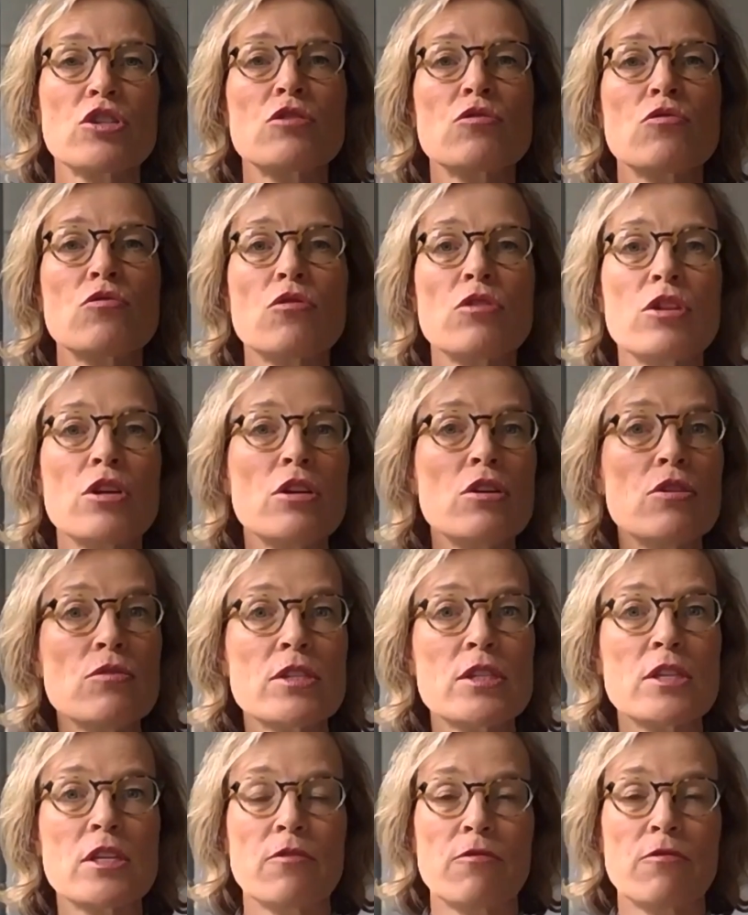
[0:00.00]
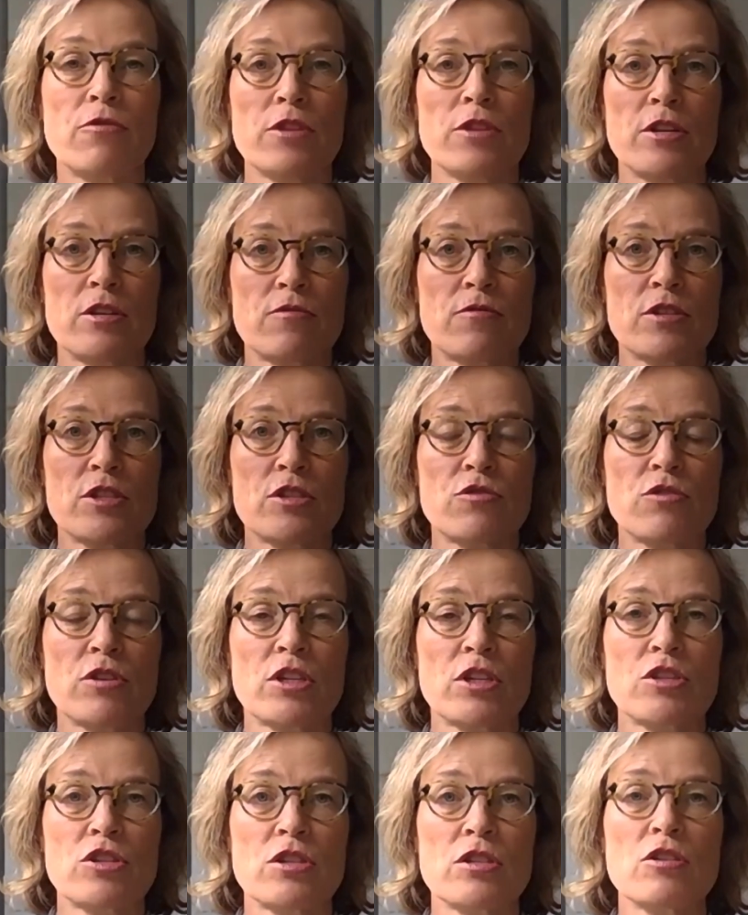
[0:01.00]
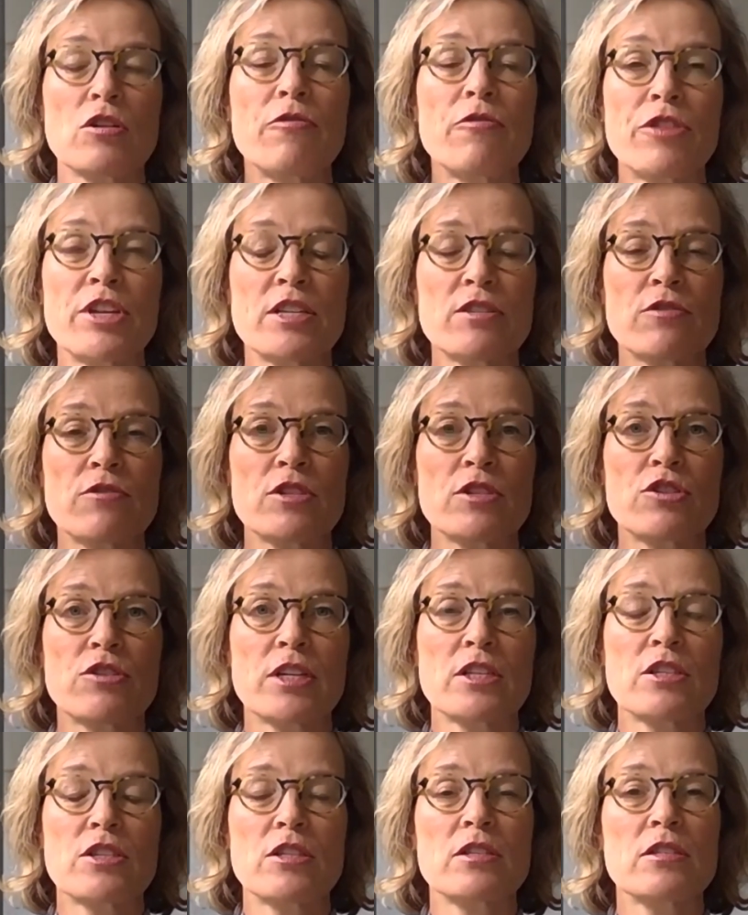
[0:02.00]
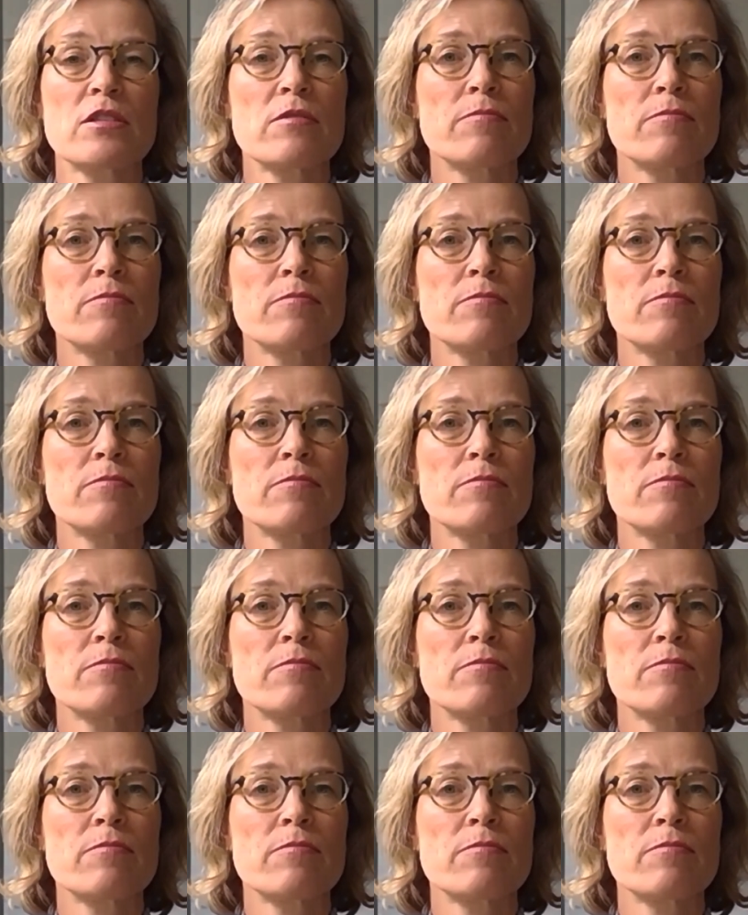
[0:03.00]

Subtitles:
or the loosening for these restrictions.